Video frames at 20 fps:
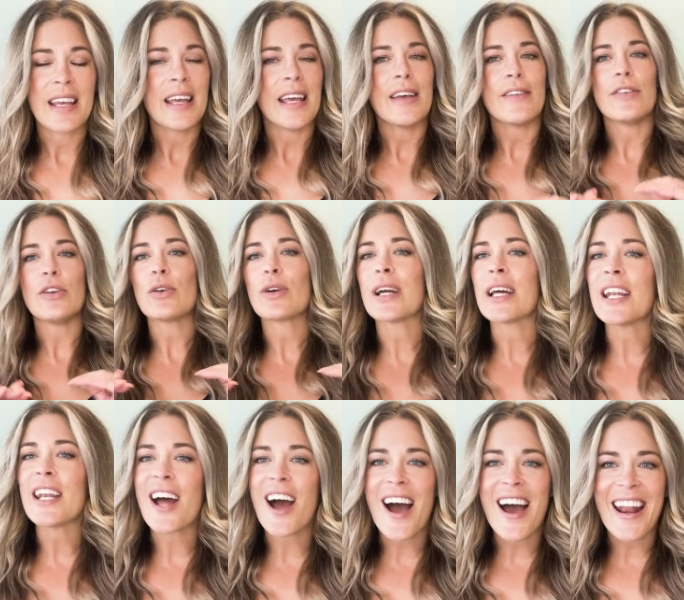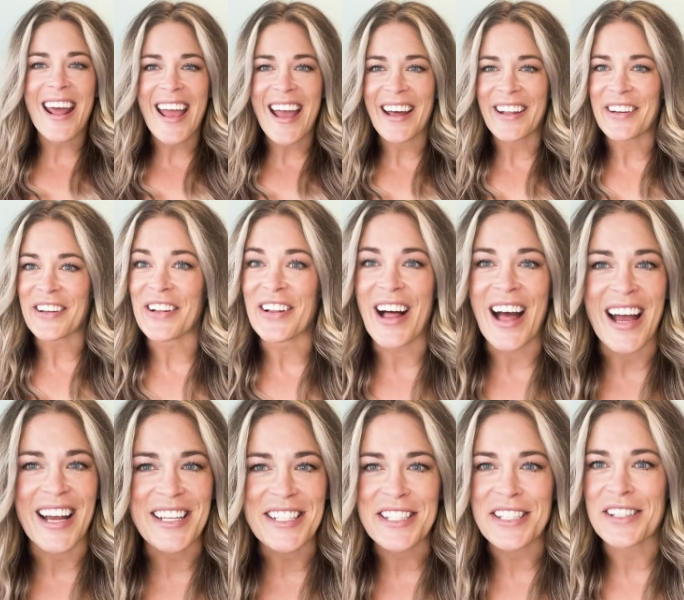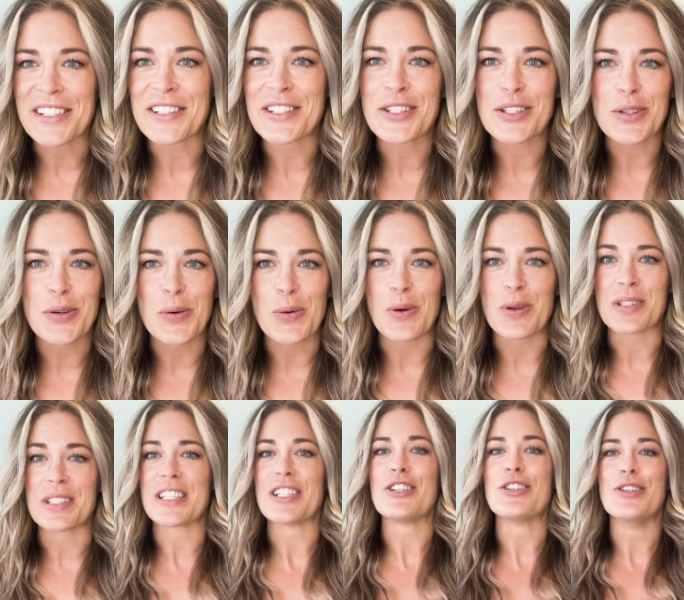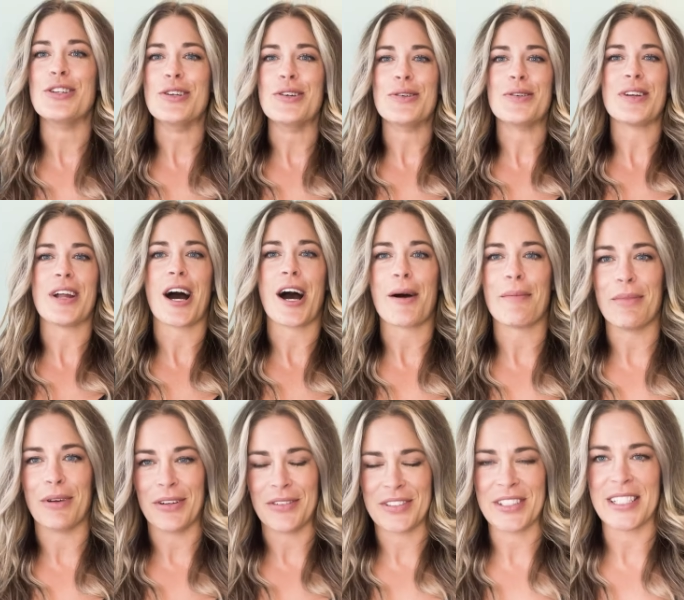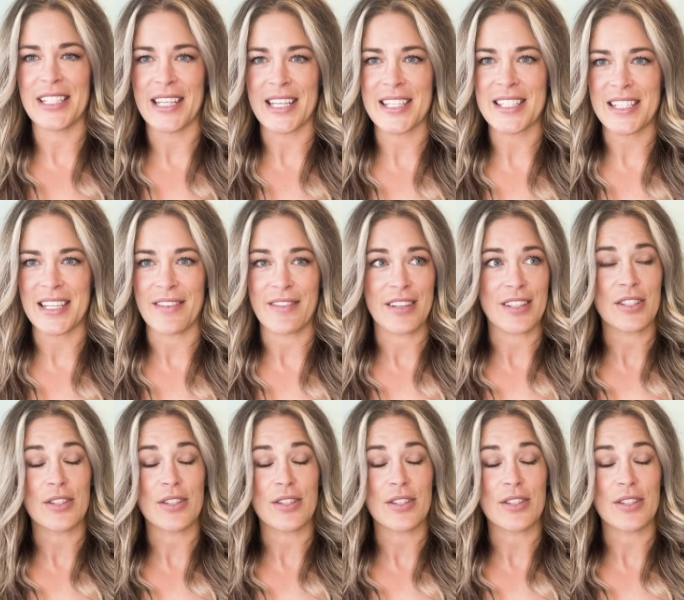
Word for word: If you cannot handle excellent schools, then do not move to Lake Stevens.